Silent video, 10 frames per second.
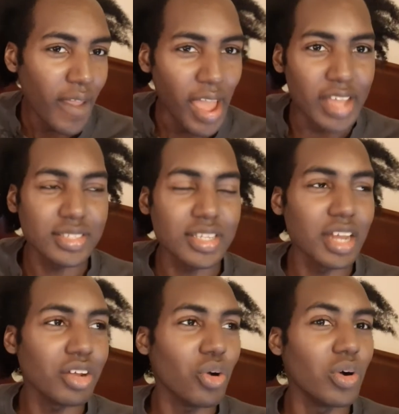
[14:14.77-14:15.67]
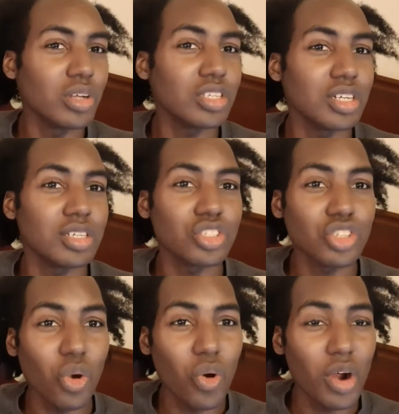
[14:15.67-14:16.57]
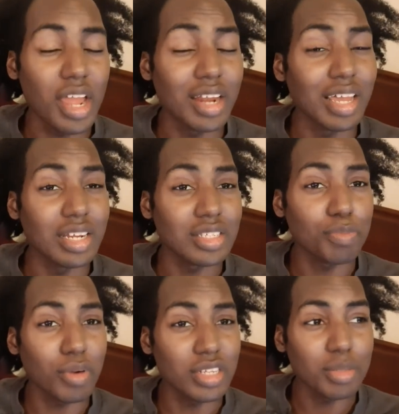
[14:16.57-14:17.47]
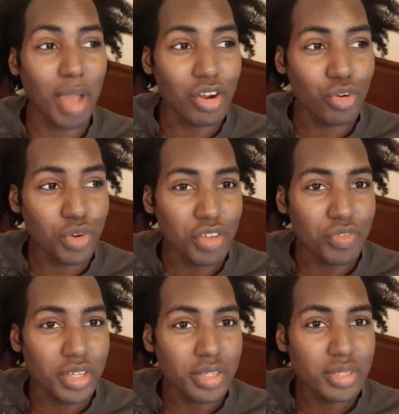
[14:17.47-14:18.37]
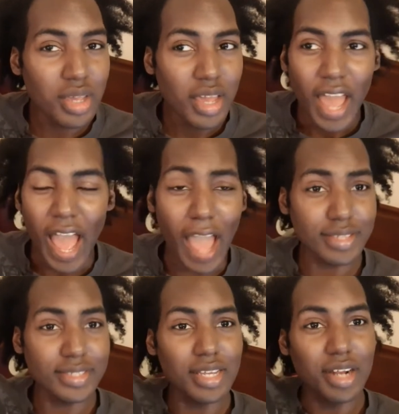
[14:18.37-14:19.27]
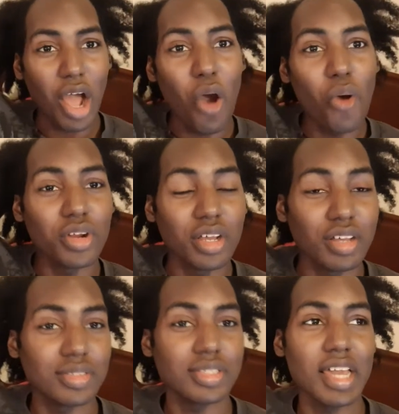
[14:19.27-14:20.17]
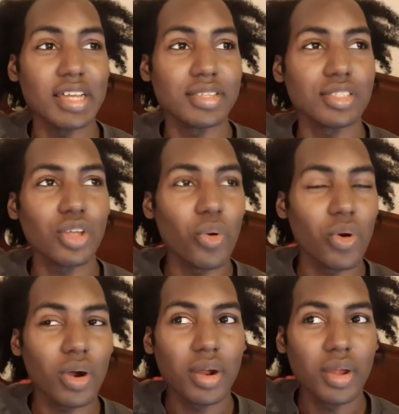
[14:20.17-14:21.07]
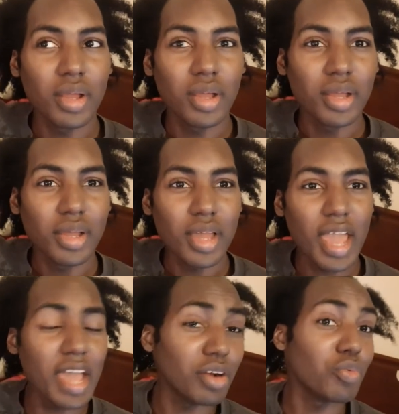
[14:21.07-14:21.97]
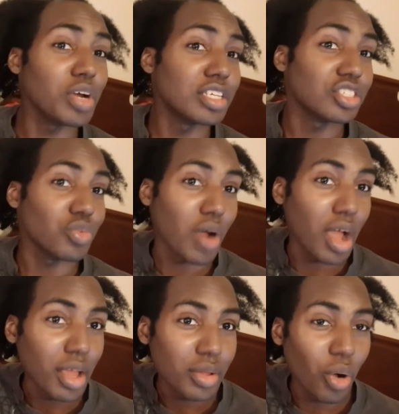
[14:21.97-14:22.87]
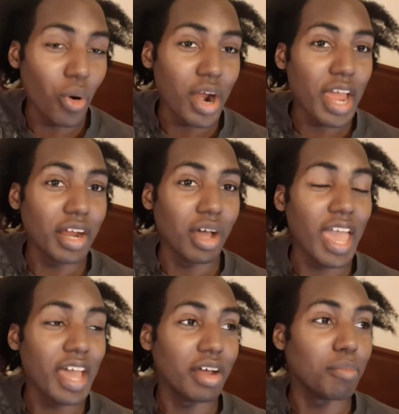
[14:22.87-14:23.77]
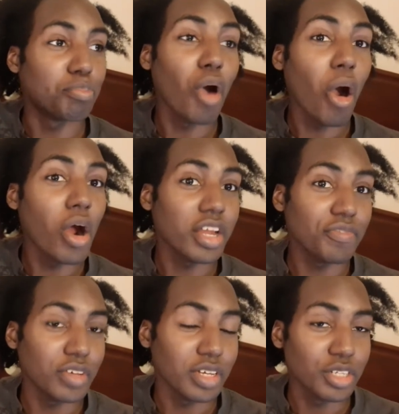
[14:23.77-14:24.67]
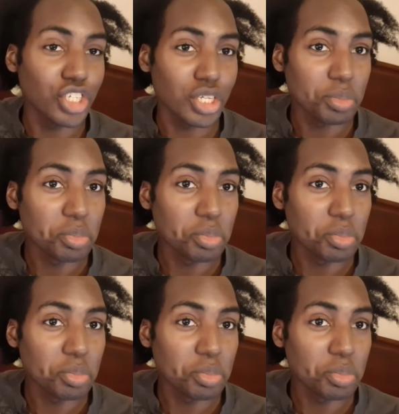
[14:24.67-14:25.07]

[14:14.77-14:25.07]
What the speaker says: Instead of going to the store and express my grievance, I see the owner of said store at a restaurant or at a party function.